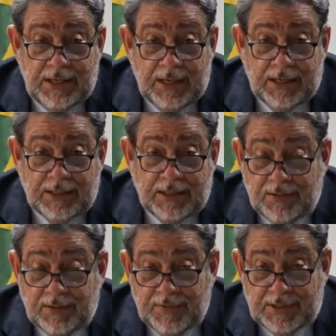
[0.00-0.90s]
and
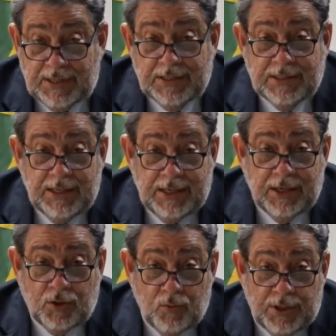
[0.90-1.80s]
services,
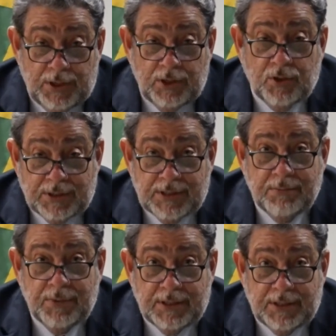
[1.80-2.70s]
including
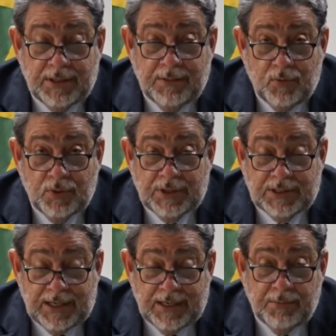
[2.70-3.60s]
tourism, but in a more
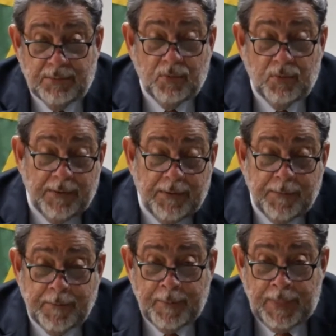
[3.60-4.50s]
sustainable way.
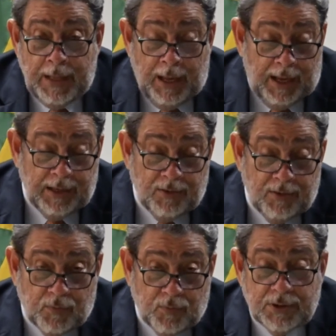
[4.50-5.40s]
And
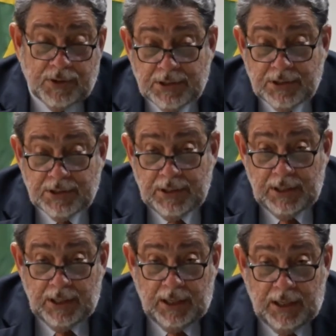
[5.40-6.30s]
of course,
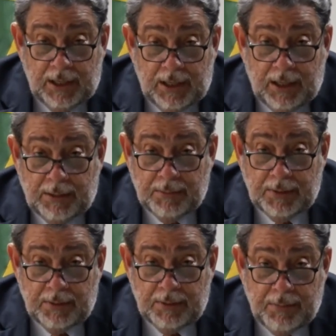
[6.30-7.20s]

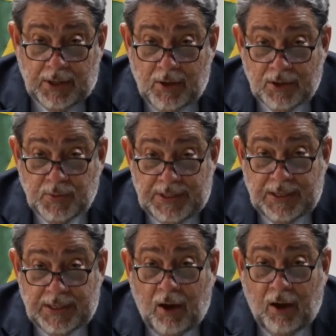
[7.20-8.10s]
because we
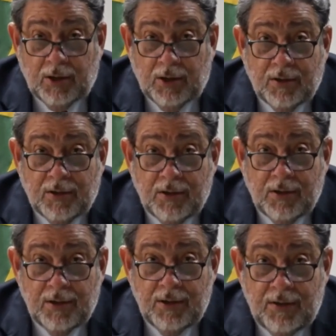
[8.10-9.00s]
didn't lock down
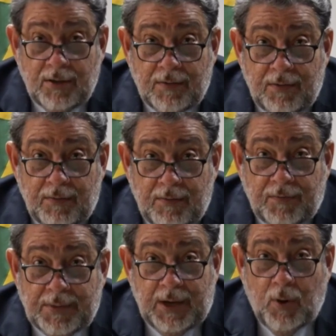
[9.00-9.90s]

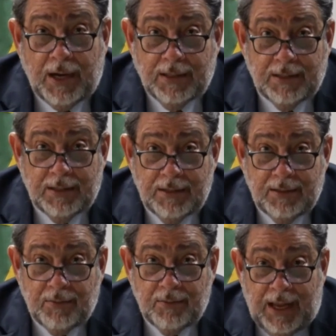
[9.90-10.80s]
from day one,
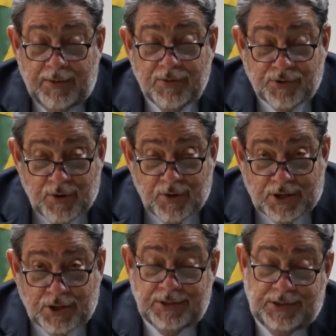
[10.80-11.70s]
we had
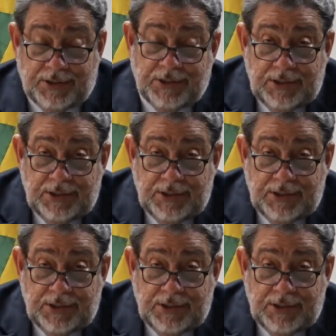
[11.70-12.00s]
restrictions.